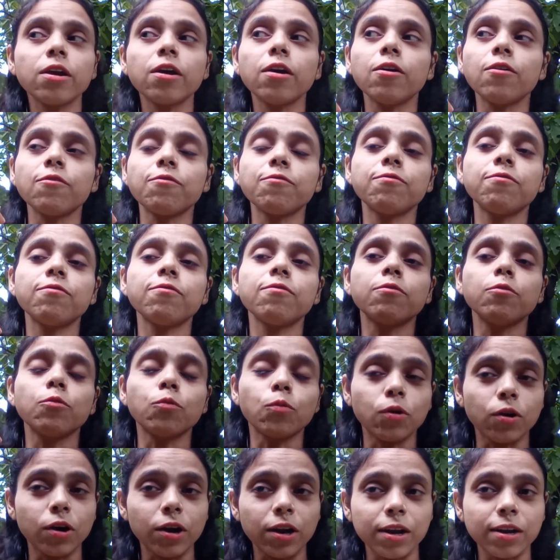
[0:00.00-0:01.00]
of
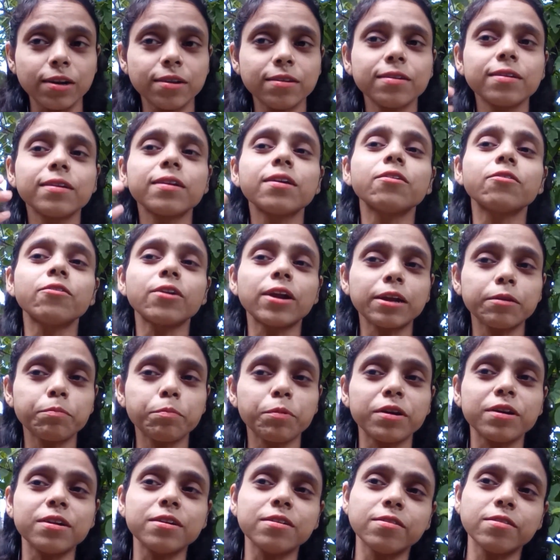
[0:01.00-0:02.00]
word, correct
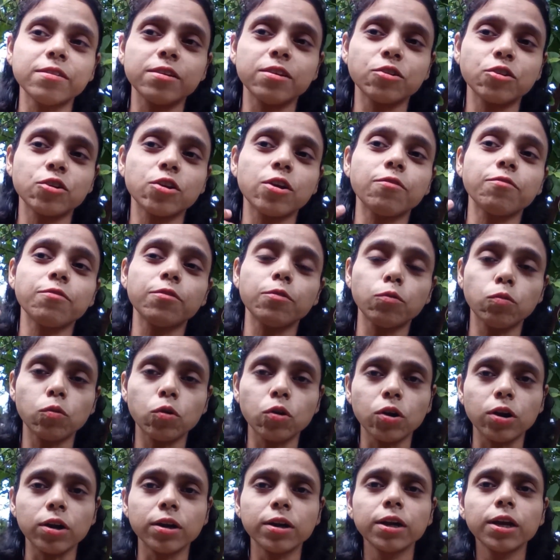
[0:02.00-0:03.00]
pronunciation of a
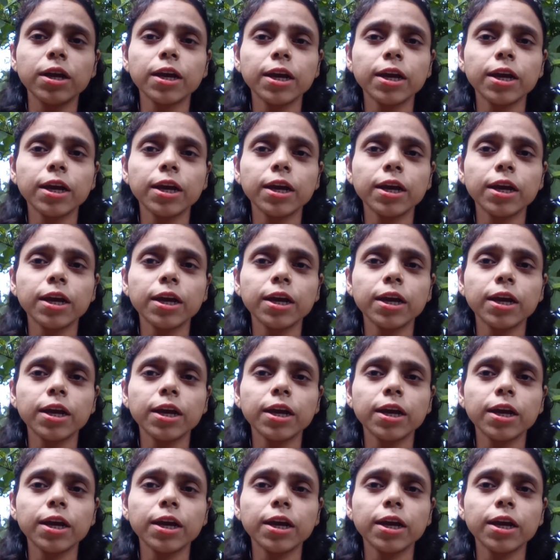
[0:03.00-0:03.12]
word,